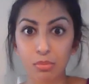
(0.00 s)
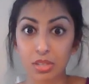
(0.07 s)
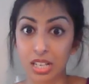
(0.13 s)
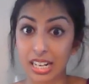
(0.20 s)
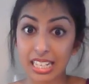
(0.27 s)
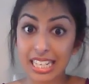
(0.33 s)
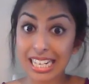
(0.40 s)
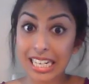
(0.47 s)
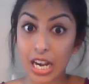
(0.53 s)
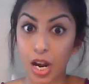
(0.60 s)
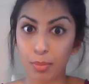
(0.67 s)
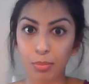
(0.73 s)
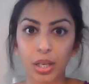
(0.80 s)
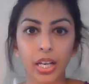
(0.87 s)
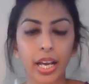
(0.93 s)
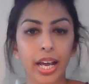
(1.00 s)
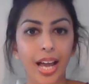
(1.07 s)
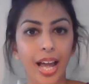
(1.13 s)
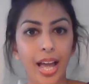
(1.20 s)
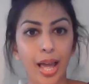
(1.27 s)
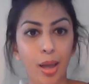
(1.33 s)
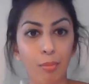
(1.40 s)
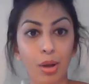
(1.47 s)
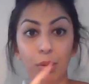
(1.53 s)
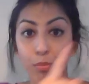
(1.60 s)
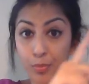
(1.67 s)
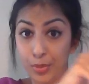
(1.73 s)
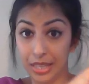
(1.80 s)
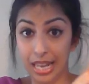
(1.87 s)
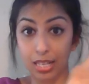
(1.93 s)
It's like tea time.
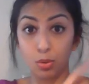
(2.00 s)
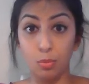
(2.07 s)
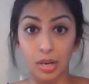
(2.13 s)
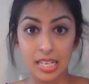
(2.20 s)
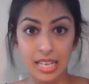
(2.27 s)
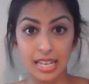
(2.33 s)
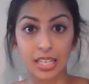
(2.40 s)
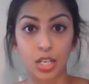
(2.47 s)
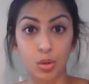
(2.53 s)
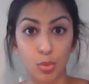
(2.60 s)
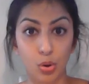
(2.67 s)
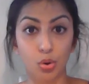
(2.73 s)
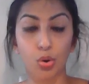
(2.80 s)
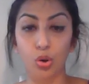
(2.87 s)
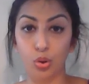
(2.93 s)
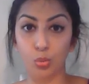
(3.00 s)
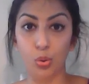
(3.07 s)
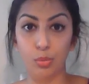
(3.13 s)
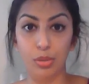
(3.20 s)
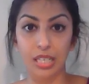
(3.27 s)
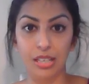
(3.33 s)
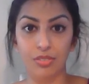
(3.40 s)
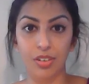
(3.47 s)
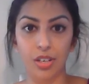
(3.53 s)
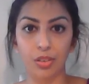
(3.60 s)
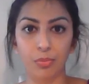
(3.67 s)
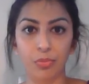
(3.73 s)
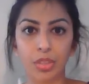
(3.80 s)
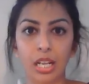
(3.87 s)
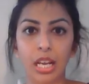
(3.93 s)
But that's when my second pneumococcal would be
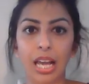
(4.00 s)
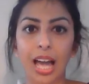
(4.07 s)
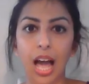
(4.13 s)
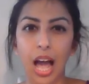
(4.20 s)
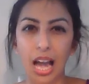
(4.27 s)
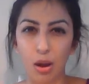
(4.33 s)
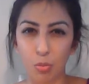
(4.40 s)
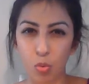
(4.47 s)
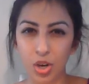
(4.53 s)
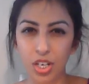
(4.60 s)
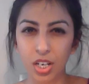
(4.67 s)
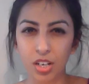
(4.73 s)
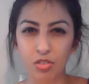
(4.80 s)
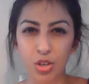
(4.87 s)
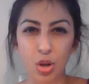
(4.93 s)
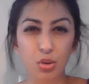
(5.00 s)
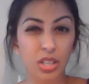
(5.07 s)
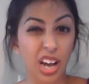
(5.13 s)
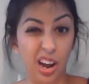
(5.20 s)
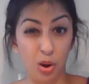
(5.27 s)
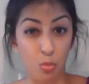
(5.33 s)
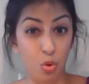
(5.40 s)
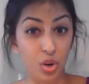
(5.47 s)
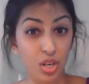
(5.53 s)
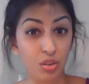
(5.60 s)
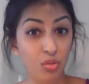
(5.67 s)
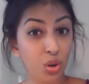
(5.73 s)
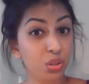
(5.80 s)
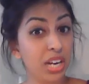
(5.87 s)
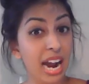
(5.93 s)
given. At 1 year old, our
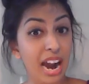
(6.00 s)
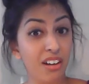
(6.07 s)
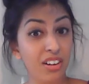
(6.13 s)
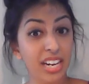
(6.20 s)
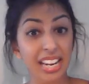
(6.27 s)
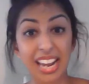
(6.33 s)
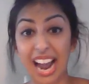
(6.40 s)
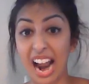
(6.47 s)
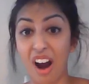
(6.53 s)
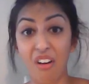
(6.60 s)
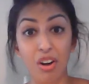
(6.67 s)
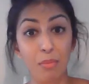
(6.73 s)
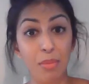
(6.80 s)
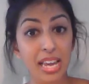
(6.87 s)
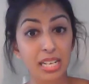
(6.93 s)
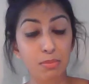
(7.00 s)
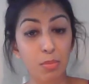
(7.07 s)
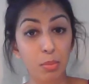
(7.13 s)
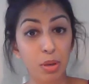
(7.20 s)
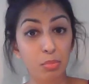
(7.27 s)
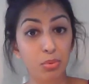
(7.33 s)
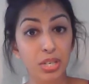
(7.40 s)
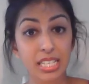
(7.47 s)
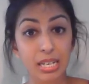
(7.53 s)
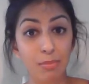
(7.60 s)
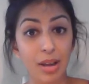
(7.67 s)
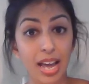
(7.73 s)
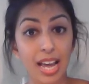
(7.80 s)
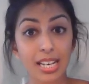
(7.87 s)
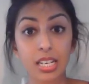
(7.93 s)
one-year-old Harry makes mummy pretty
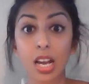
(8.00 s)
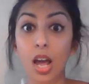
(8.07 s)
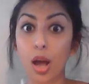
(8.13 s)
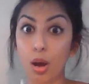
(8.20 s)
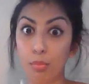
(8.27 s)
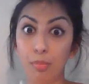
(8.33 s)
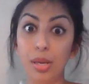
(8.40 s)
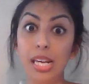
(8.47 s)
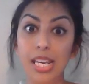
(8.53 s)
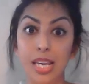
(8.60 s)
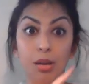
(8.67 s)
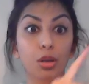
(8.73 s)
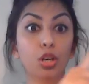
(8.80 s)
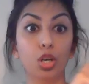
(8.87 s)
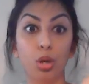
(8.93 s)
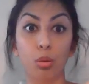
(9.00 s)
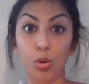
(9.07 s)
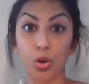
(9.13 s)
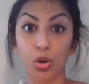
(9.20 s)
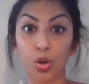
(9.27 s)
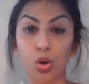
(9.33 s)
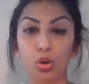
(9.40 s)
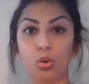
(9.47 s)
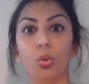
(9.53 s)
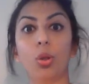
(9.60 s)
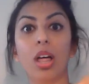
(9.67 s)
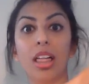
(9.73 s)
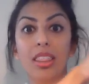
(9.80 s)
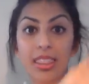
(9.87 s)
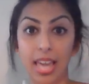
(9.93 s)
mad. P, pneumococcal.
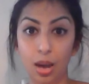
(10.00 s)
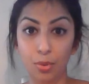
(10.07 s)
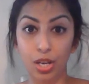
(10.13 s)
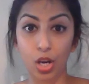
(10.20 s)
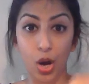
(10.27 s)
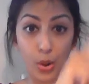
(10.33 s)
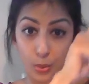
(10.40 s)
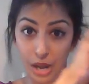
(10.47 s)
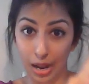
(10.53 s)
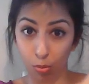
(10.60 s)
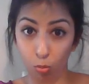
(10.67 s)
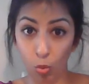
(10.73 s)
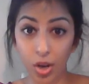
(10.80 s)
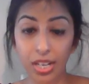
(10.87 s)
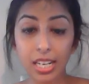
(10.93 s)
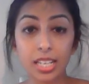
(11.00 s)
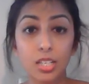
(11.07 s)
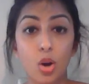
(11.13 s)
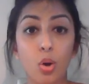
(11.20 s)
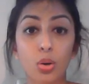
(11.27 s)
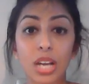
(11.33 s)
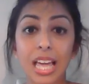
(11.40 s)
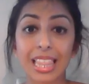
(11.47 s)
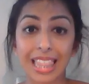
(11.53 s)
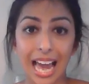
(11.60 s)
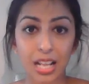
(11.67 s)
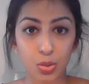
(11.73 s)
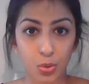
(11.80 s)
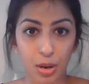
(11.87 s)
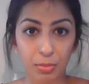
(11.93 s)
There we go. At 1 year old,
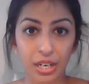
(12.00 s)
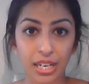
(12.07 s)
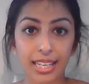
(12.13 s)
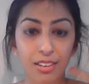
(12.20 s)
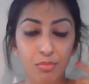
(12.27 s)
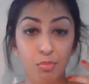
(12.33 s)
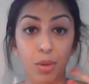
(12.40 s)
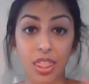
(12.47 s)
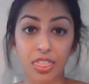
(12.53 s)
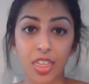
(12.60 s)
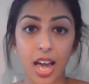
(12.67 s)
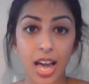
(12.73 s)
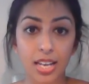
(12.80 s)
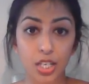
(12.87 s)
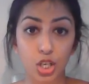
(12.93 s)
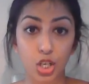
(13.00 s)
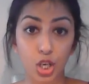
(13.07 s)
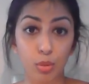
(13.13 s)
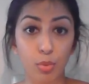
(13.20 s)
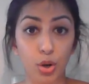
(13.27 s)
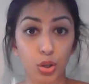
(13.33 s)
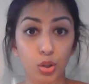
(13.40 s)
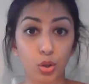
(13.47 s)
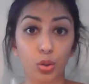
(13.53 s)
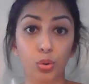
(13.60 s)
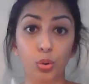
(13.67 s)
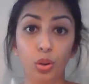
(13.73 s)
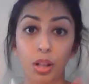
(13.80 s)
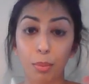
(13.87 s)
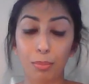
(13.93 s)
that's when I'm going to give my third
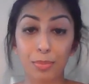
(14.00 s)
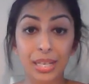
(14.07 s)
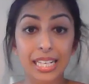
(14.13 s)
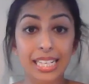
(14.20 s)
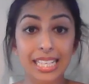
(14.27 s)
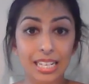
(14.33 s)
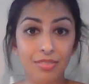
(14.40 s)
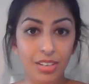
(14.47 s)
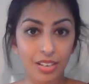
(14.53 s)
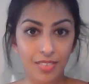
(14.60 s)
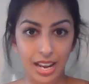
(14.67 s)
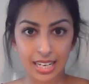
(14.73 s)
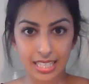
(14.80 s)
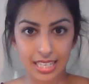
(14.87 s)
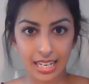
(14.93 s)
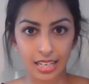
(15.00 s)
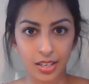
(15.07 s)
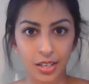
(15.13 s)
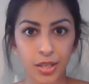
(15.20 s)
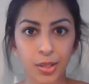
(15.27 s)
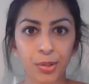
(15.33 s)
pneumococcal PCV vaccine.